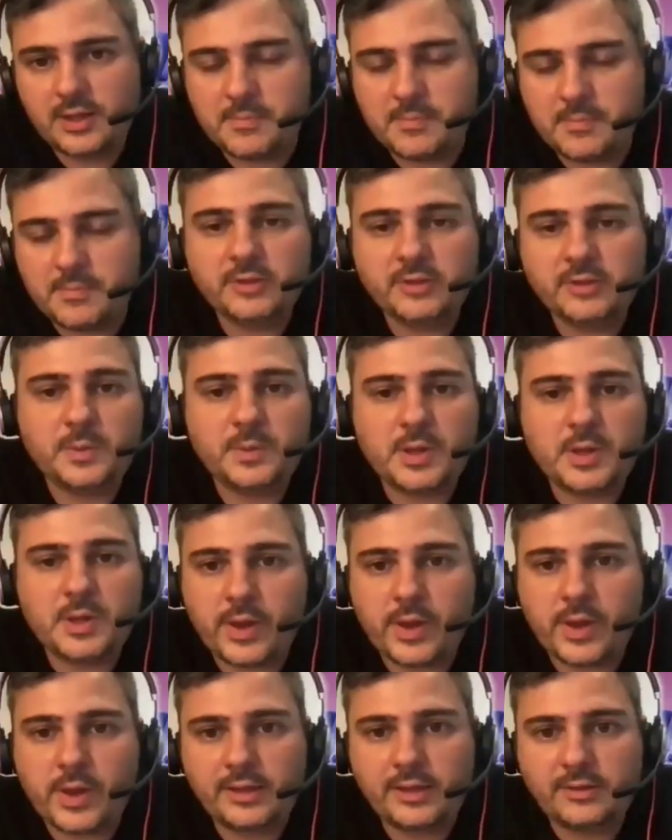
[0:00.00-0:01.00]
there must be a
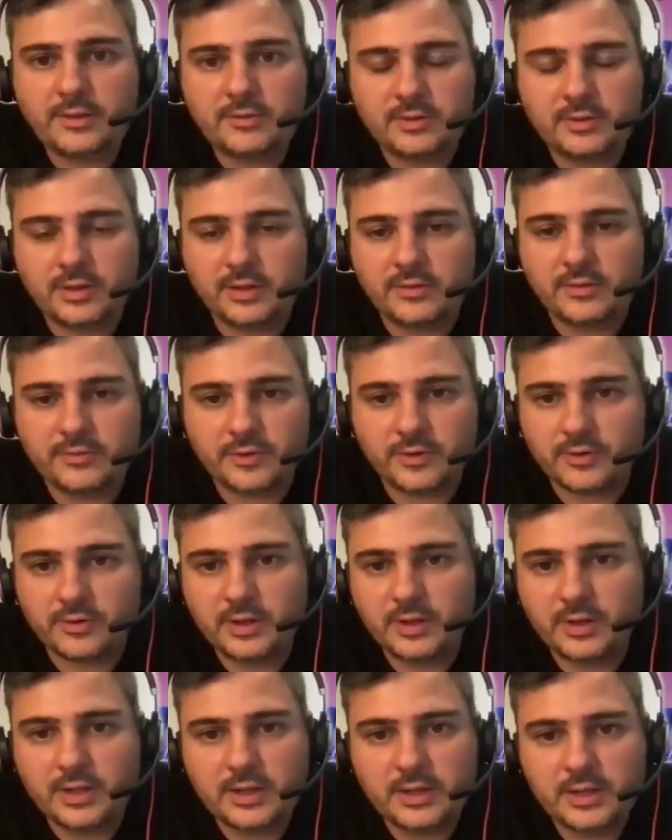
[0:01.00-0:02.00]
way to
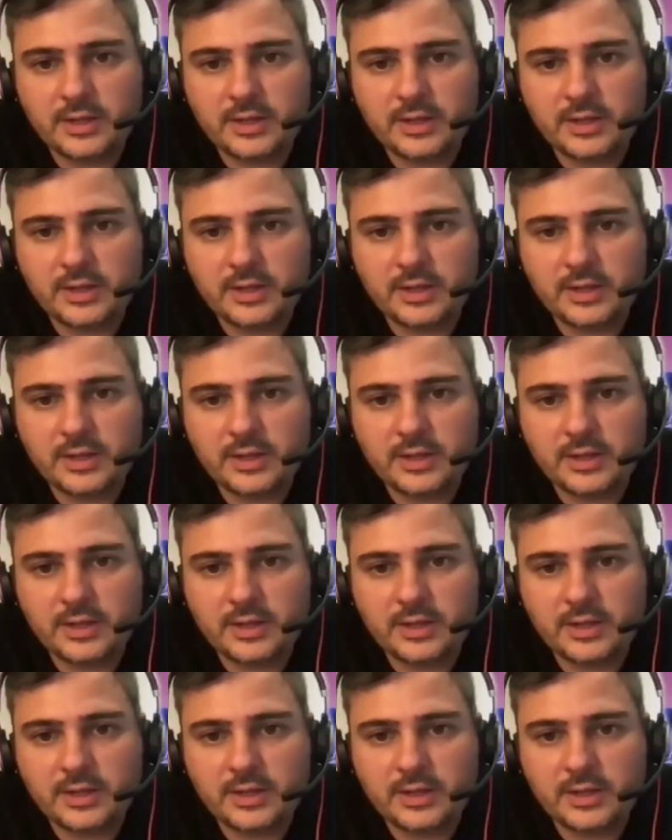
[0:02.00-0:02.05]
deliver.